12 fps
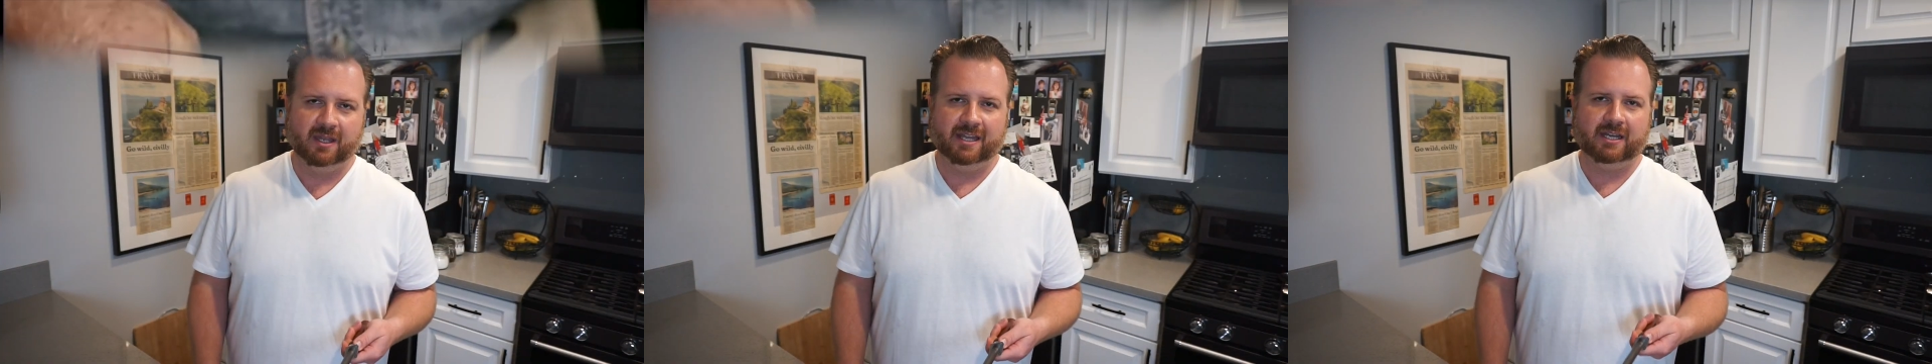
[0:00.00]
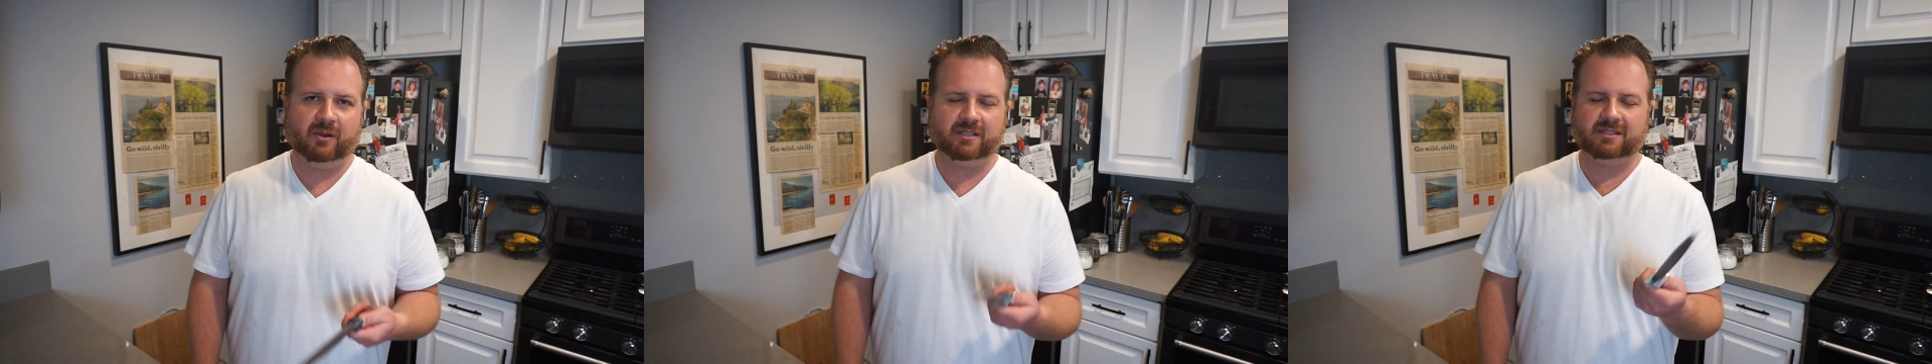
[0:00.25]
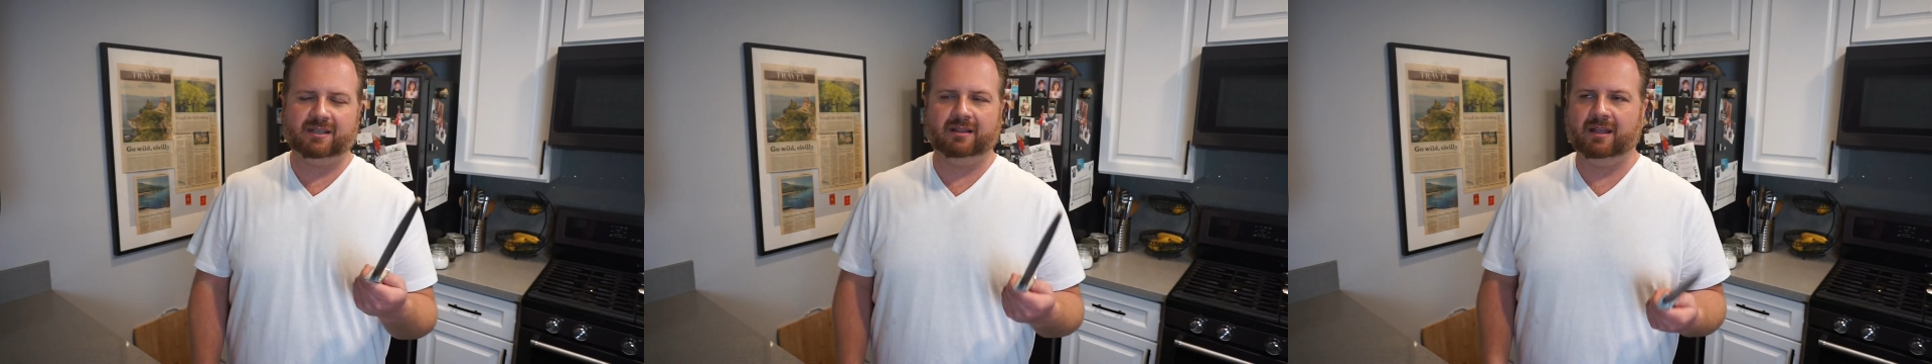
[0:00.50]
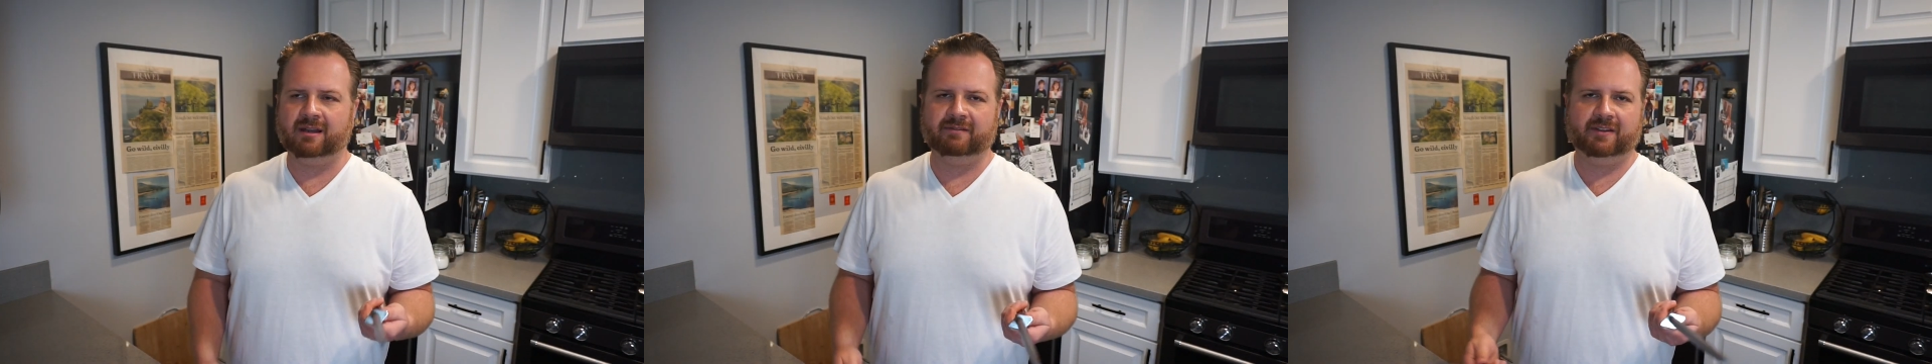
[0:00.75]
Now I see a
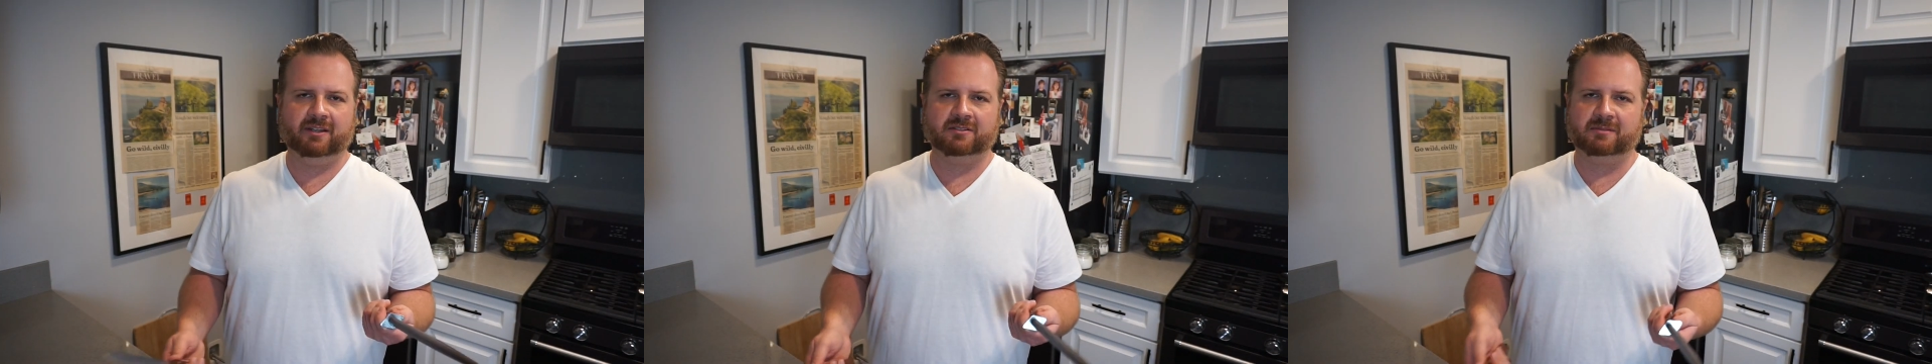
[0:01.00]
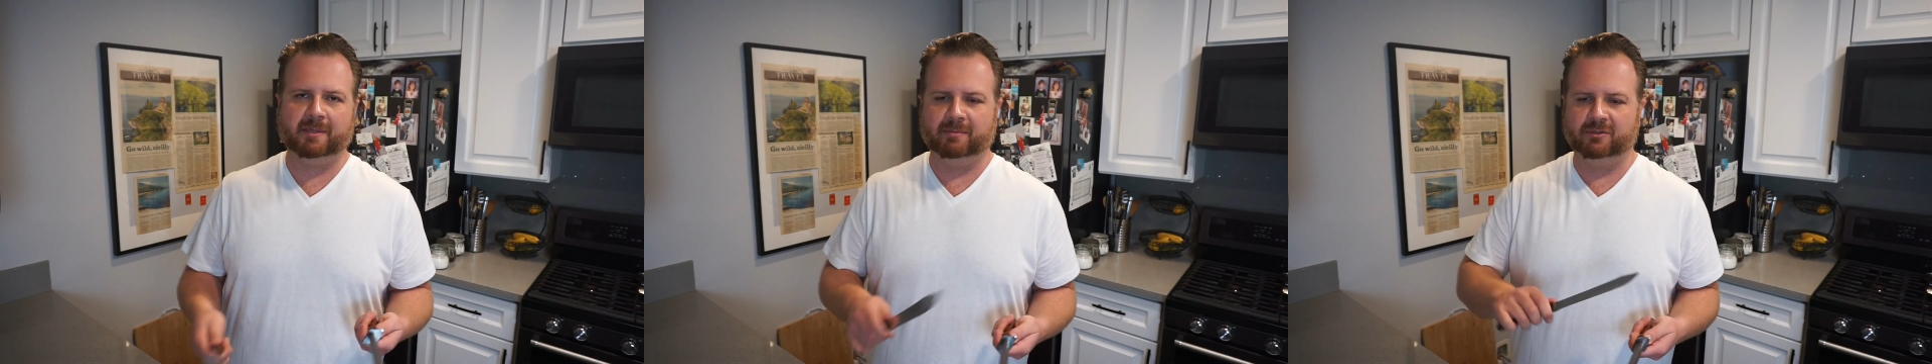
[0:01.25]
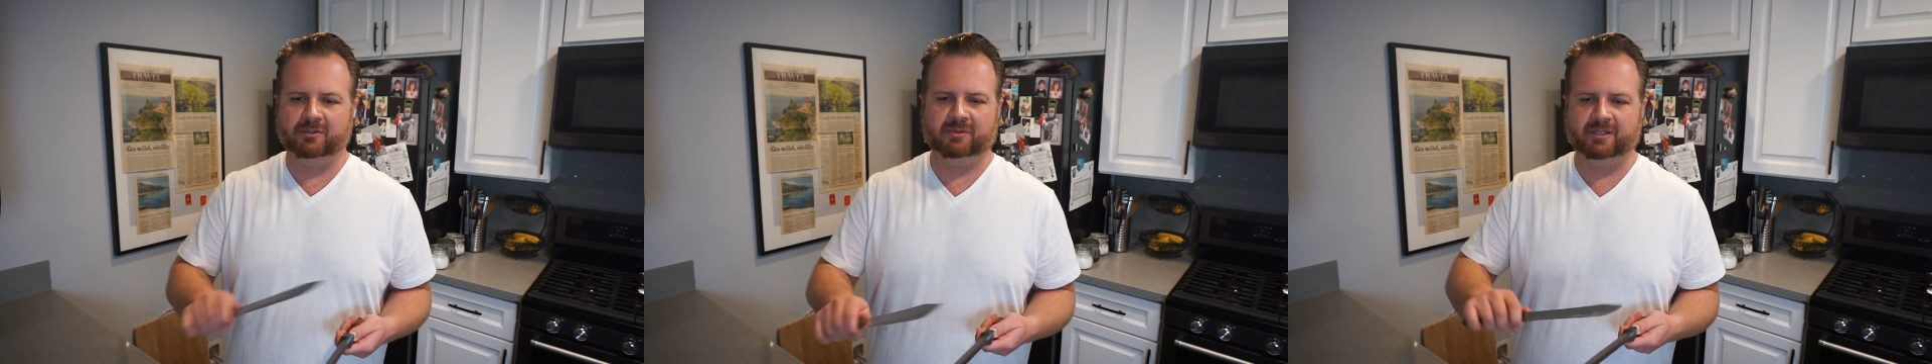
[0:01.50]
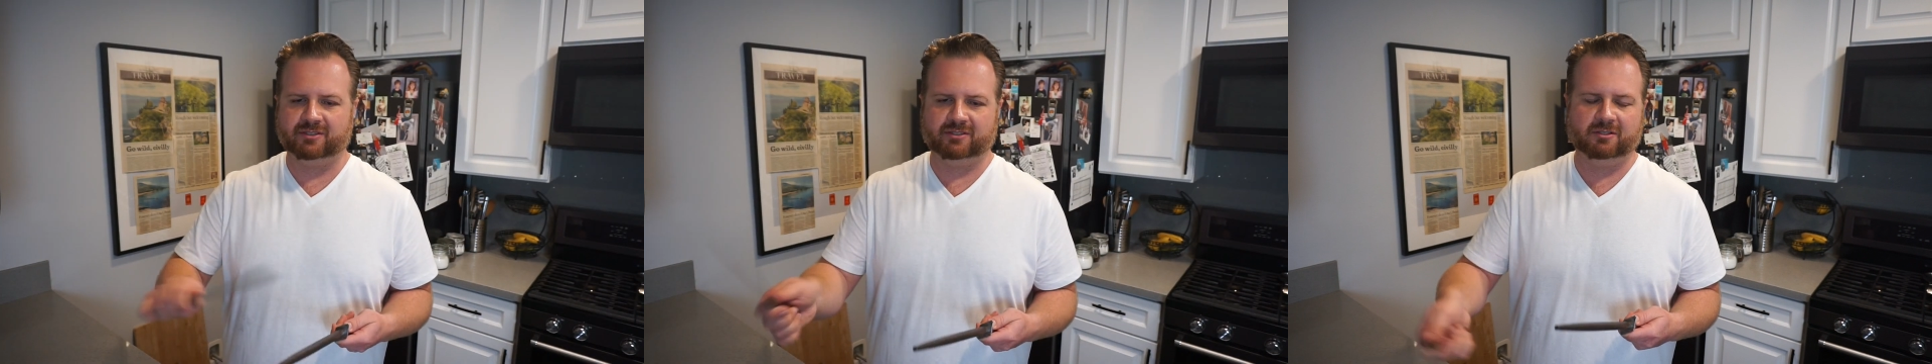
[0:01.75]
lot of videos of people doing
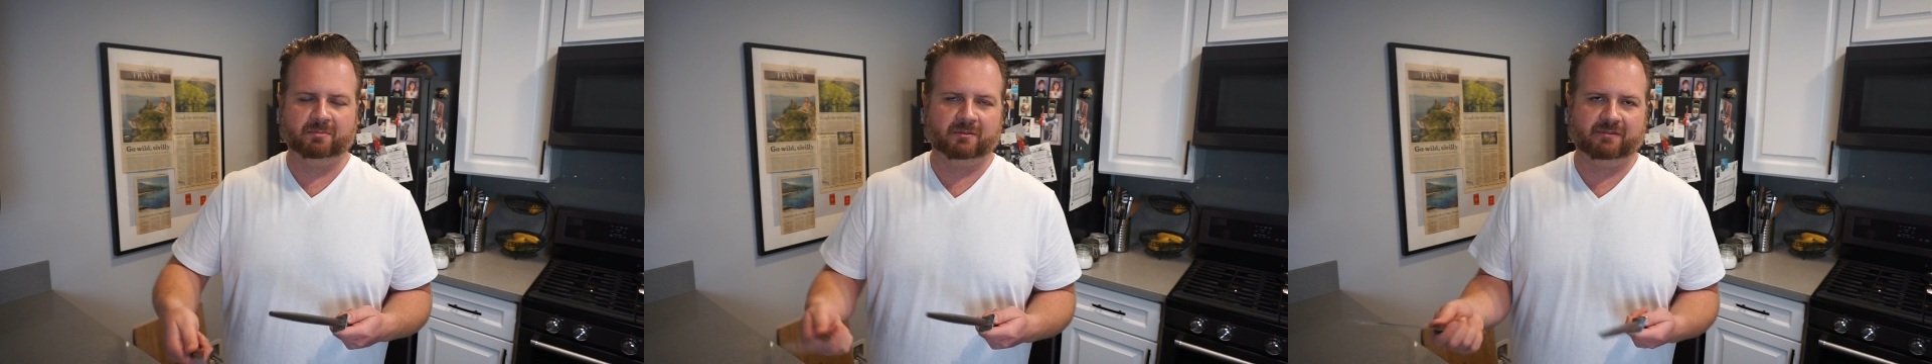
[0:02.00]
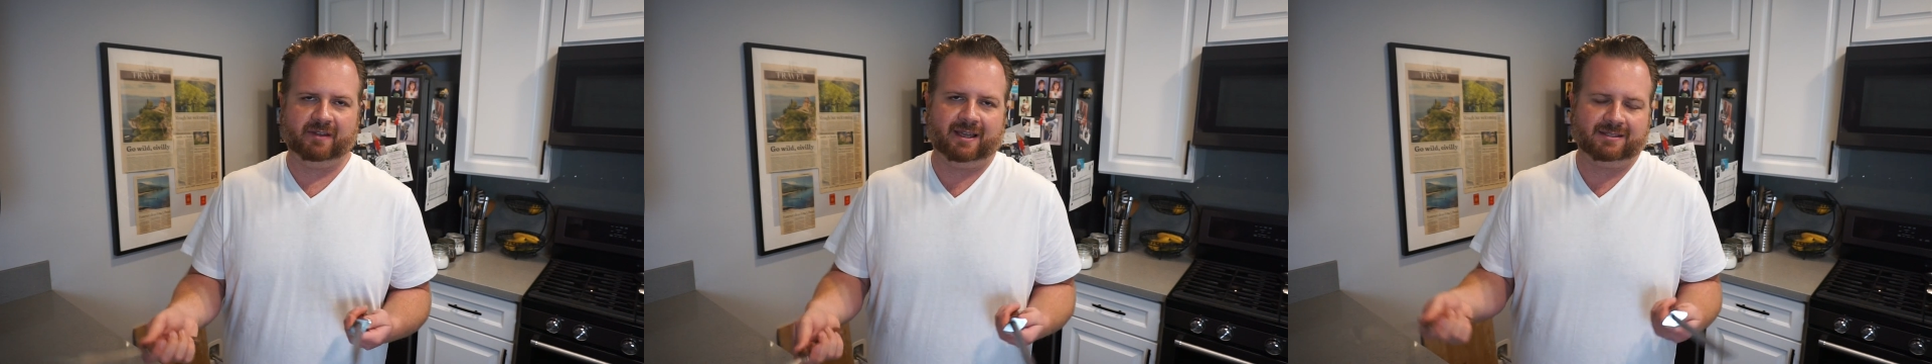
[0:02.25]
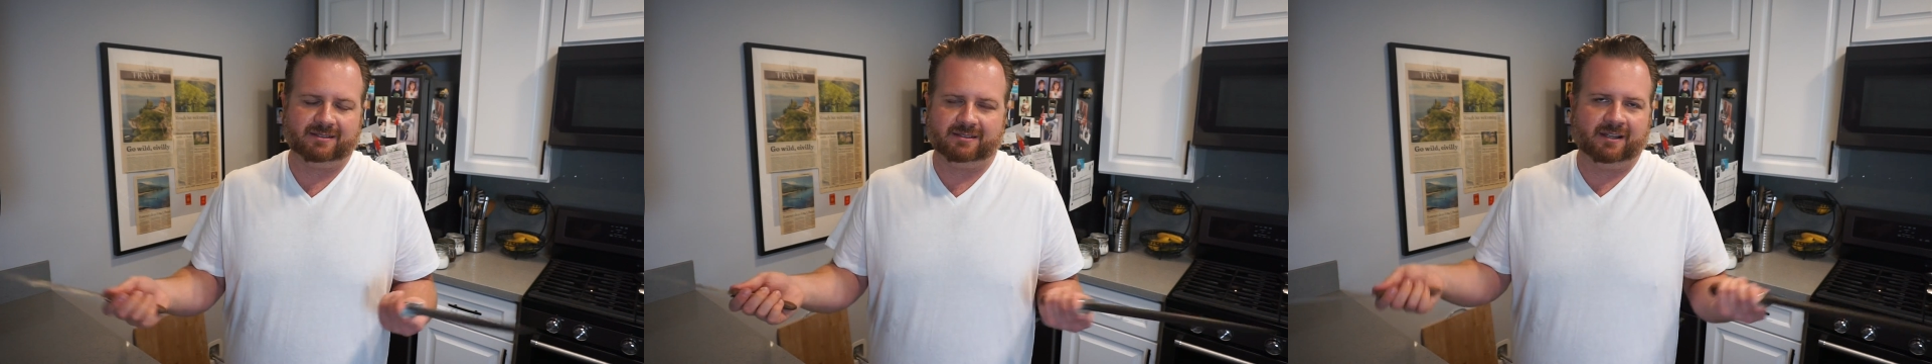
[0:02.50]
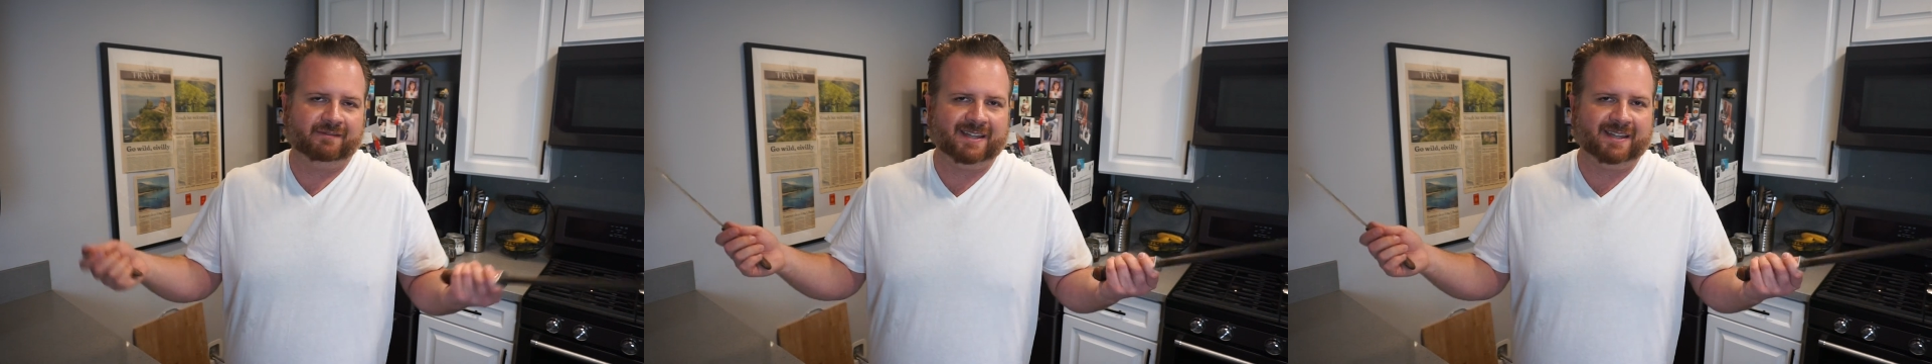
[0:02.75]
this super fast and stuff.